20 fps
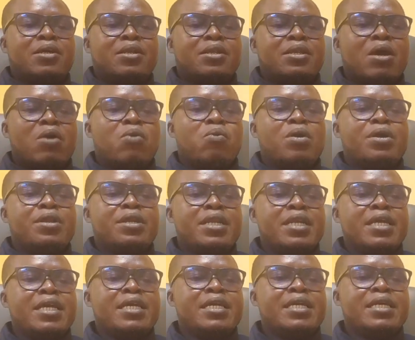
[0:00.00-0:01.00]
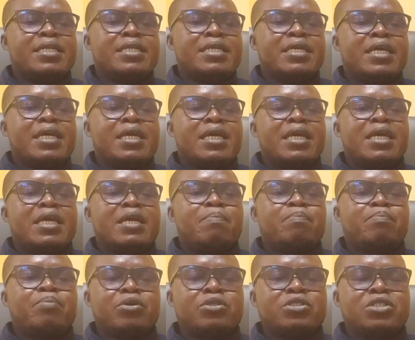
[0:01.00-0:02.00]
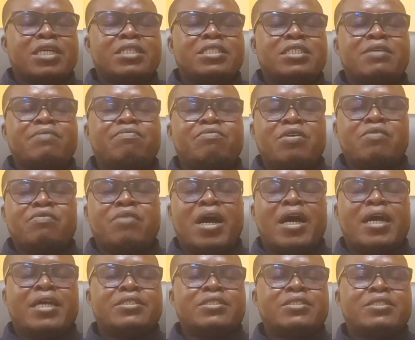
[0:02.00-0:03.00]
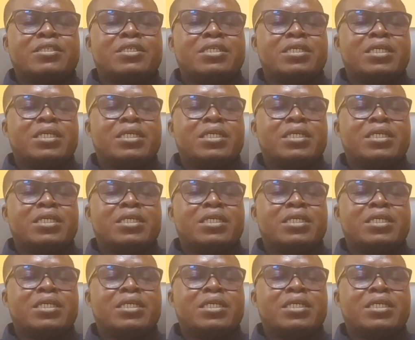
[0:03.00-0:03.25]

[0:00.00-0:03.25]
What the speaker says: then we need a protective device.